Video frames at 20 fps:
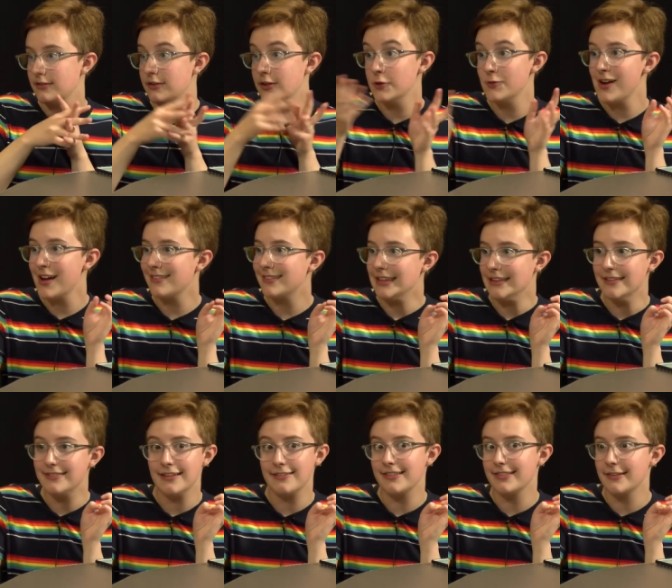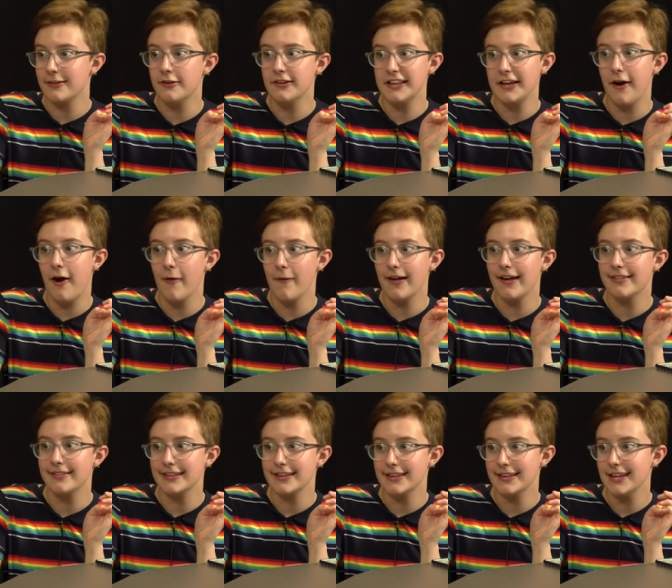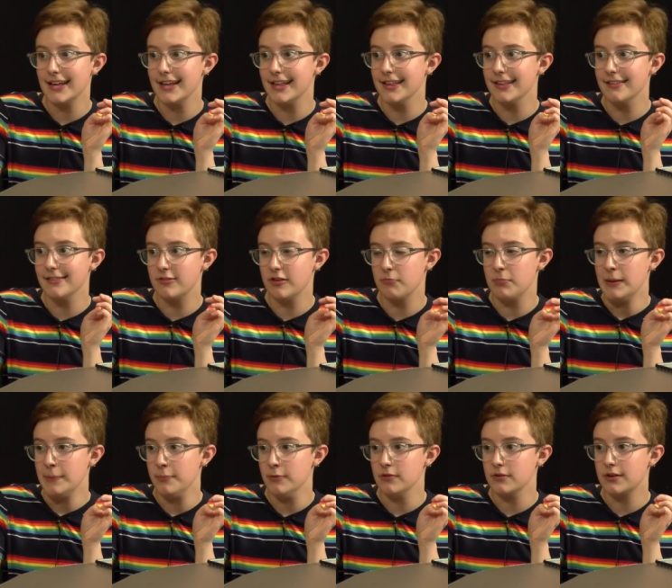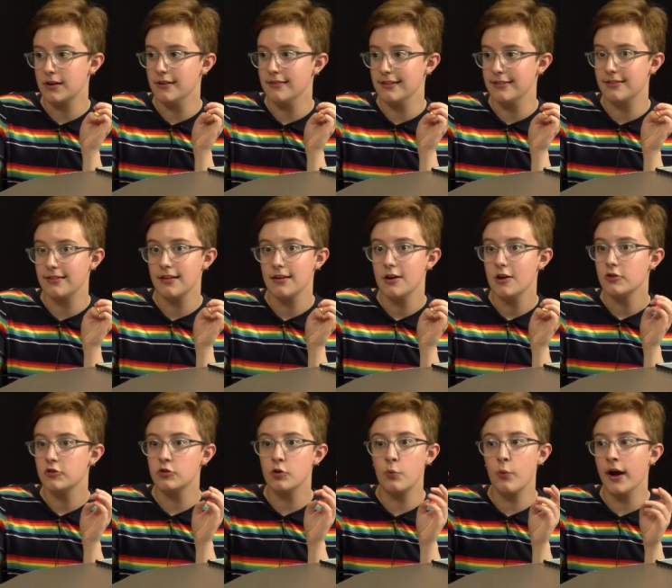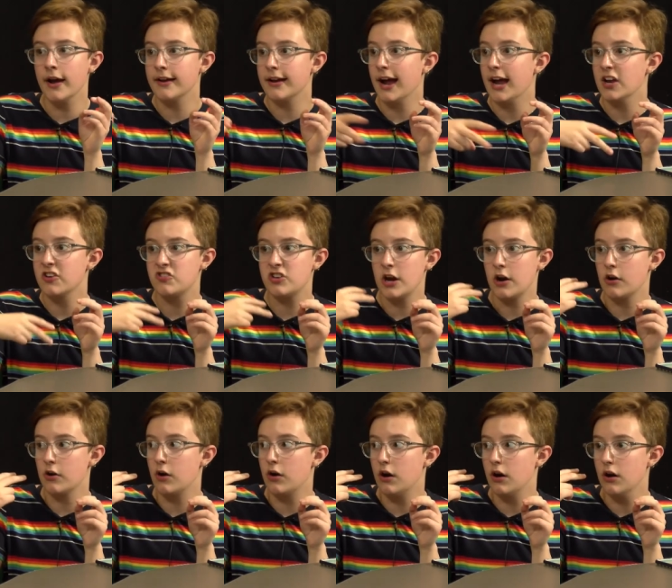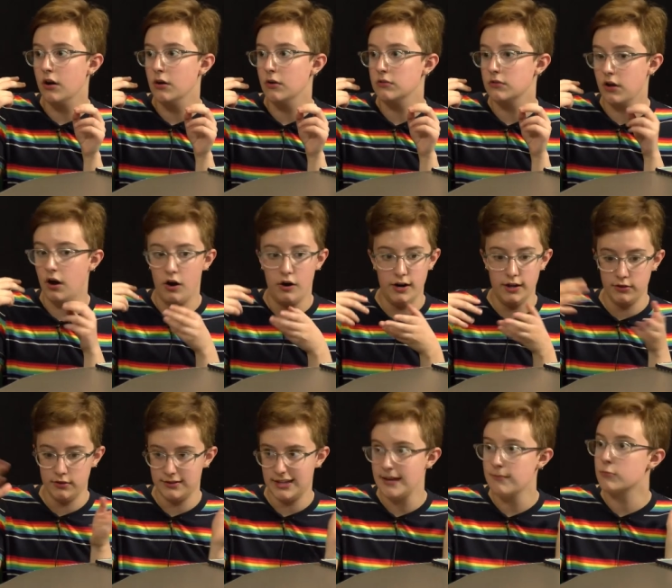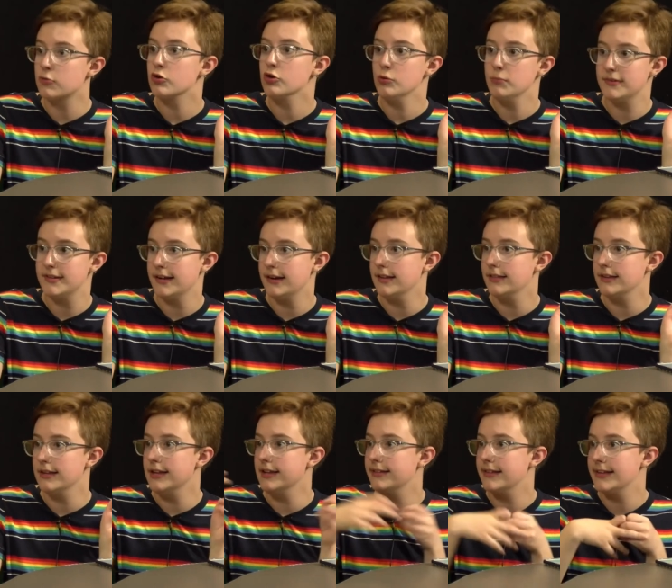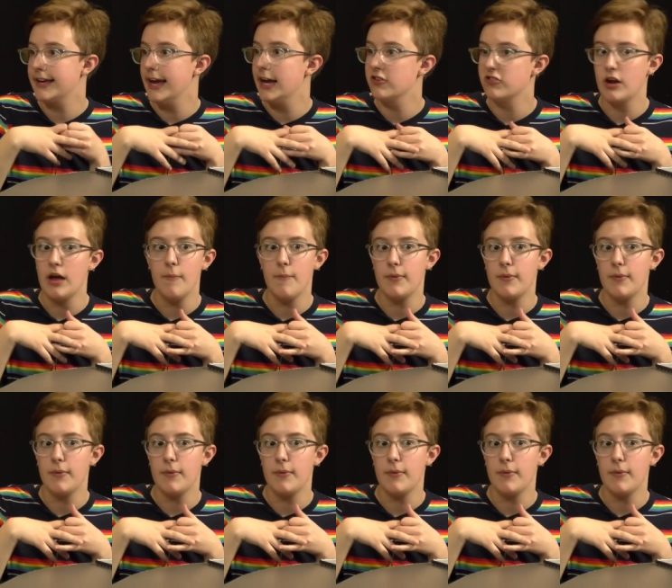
do you not see this? That's literally all I see is just people because it's two white guys share a, are in the same room. Suddenly, it's a gay ship, and